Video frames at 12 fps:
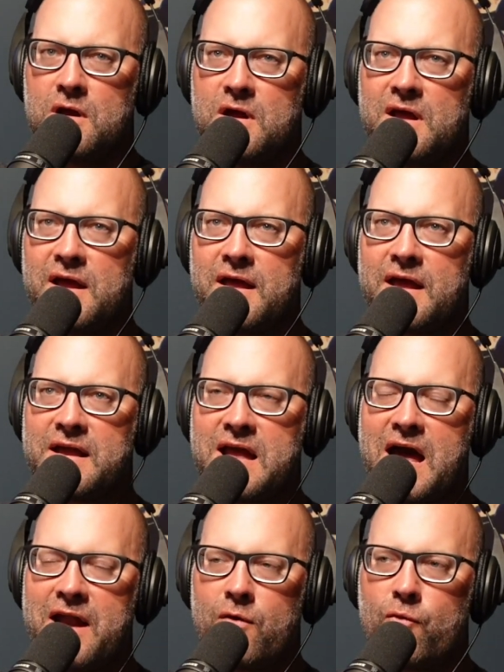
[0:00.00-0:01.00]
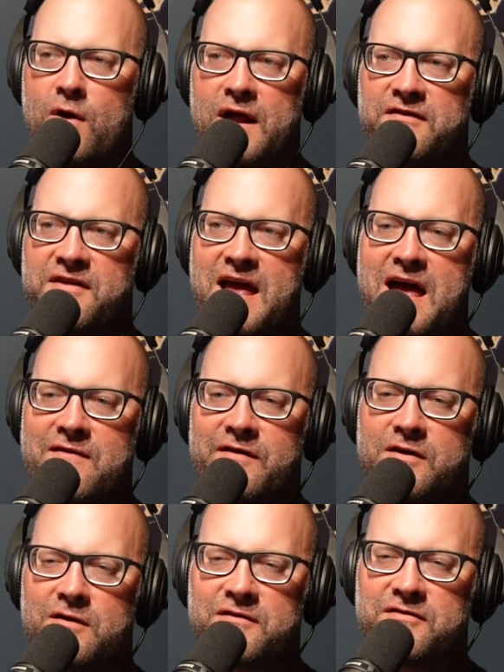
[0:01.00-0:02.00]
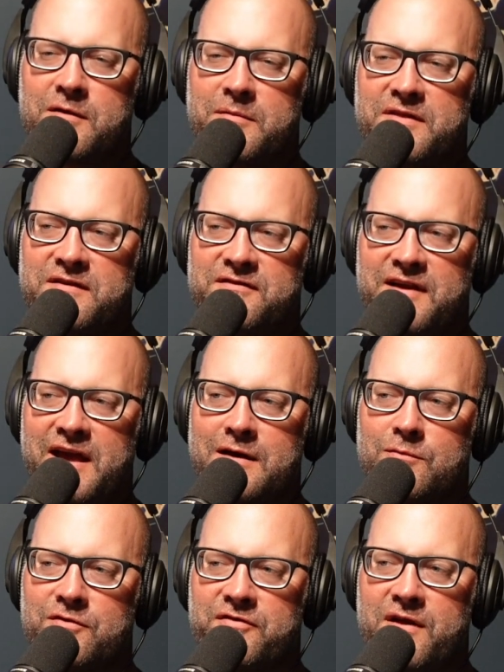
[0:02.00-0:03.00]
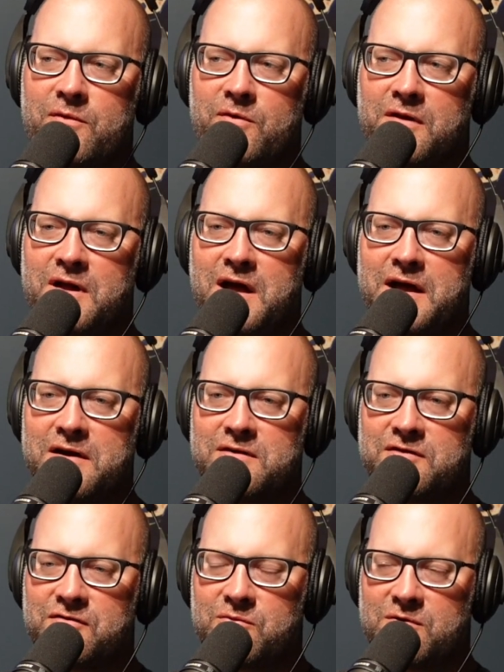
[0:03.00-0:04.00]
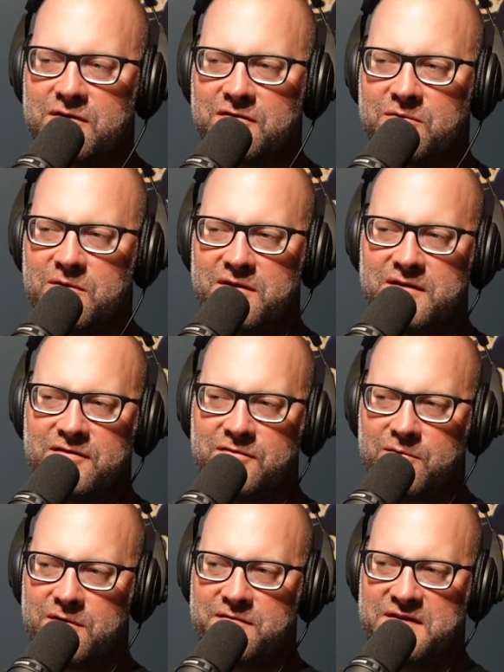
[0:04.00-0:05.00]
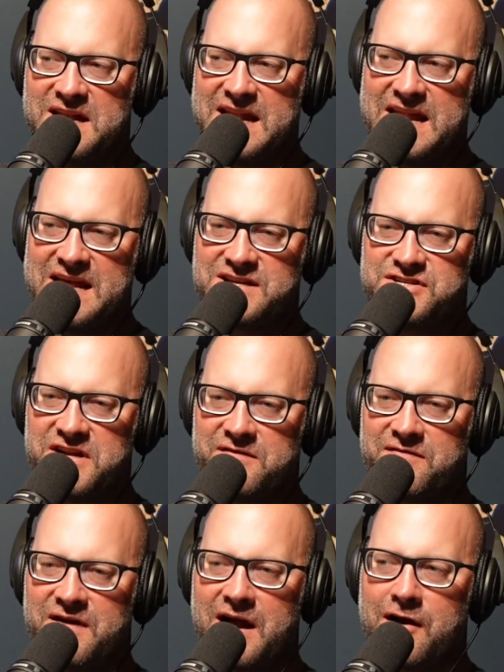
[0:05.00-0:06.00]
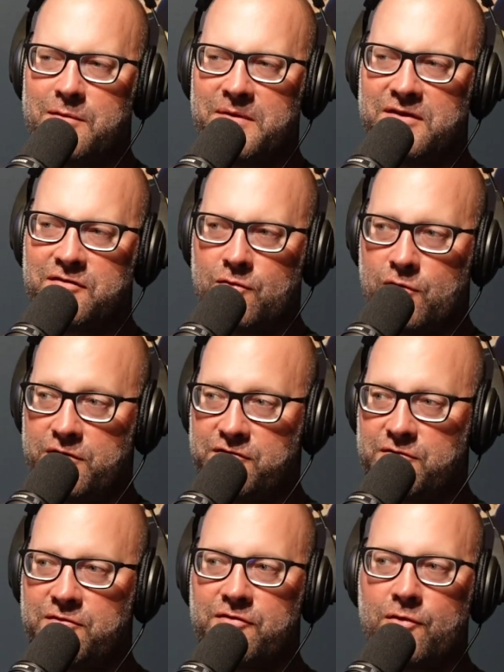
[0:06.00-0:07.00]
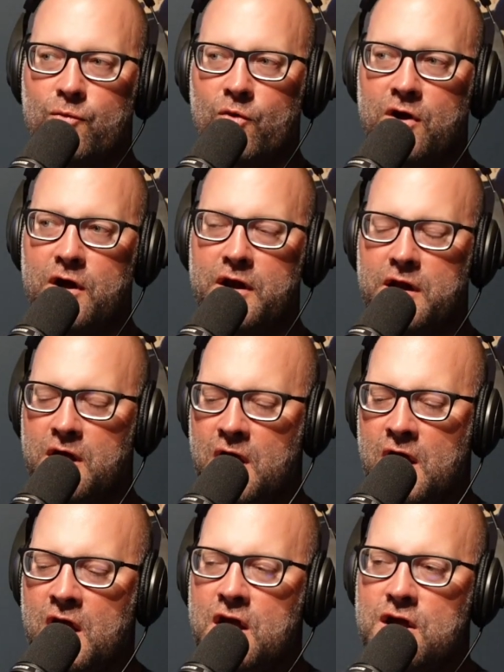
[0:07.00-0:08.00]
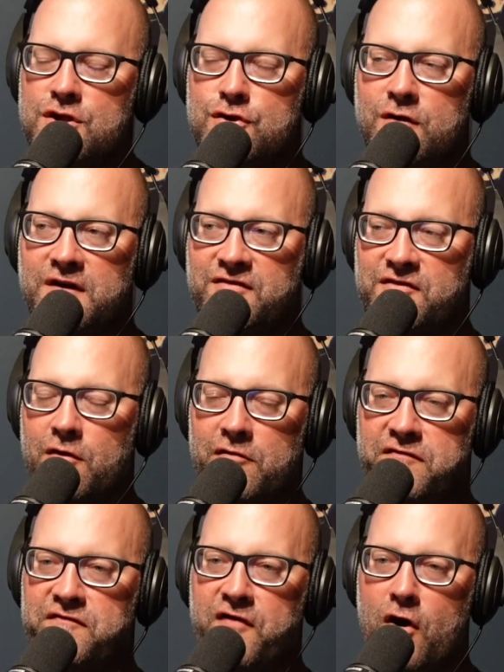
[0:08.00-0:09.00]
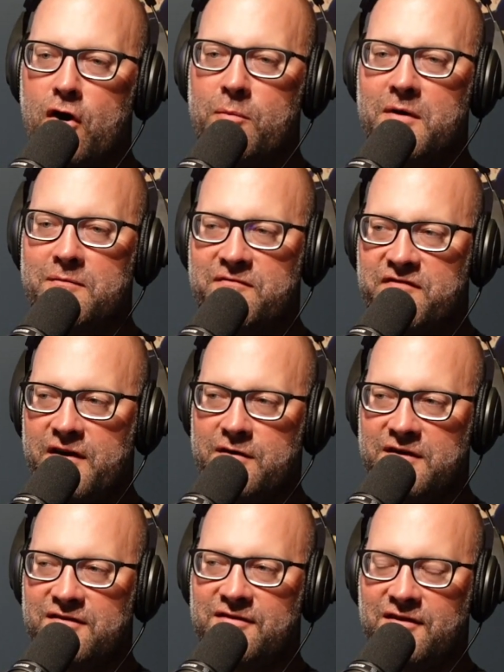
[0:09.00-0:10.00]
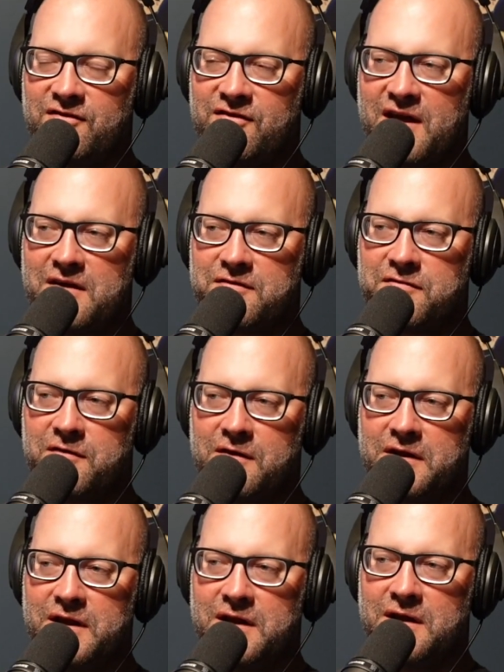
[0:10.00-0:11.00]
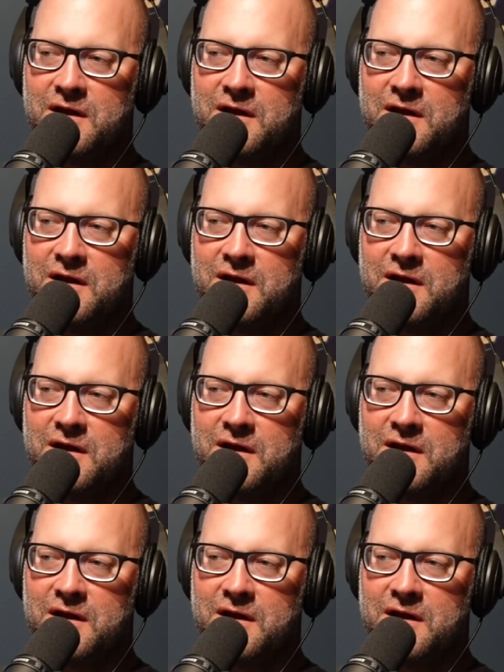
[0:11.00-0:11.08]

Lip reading: It kind of wreaks havoc on some of these animals that rely on sort of these sort of niche environments, and oysters are one. You can still farm them very successfully,